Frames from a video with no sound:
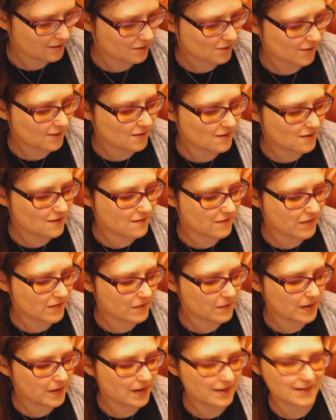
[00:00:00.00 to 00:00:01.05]
the
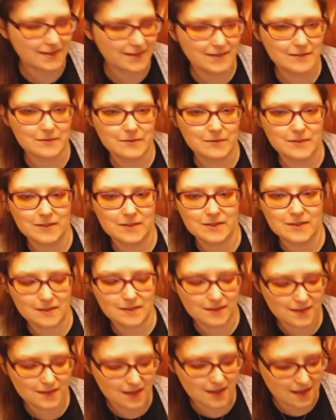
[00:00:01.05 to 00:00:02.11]
story where she's
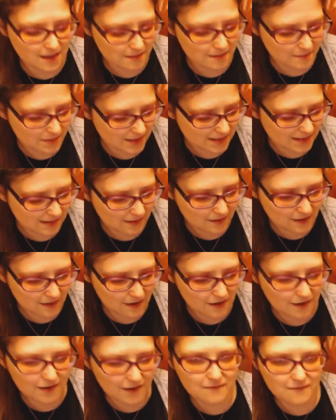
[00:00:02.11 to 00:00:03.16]

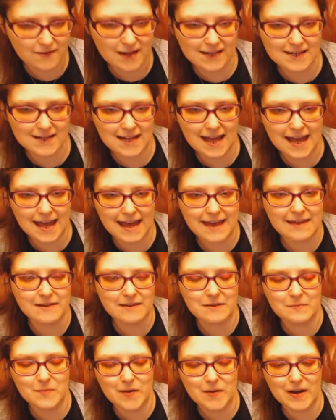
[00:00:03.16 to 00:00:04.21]
still got her red
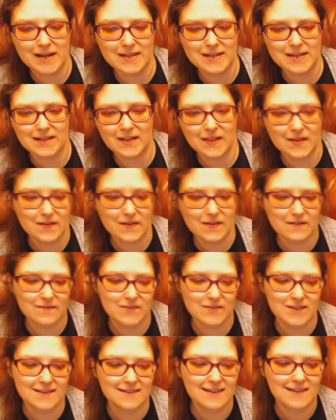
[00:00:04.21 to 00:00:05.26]
hair and her brighter
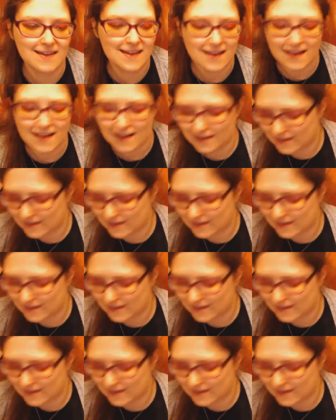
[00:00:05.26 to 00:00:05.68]
clothes on,